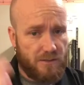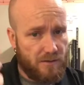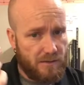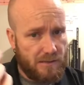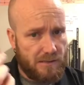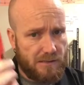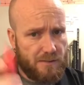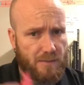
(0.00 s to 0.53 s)
This
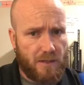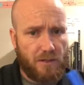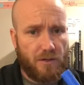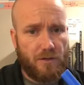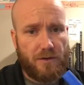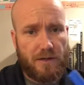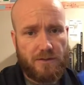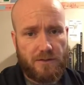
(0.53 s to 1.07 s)
isn't my good
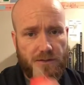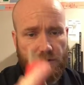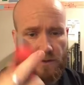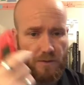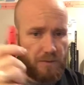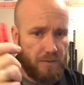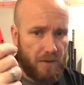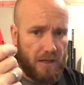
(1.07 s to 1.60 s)
razor, so
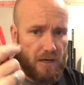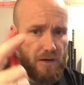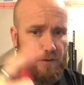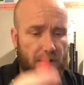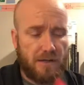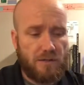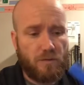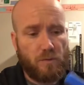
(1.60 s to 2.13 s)
any
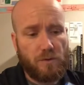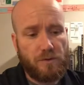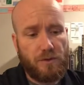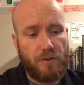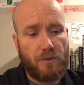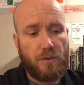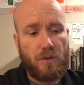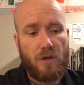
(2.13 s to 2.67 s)
razor will
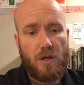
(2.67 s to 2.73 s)
do.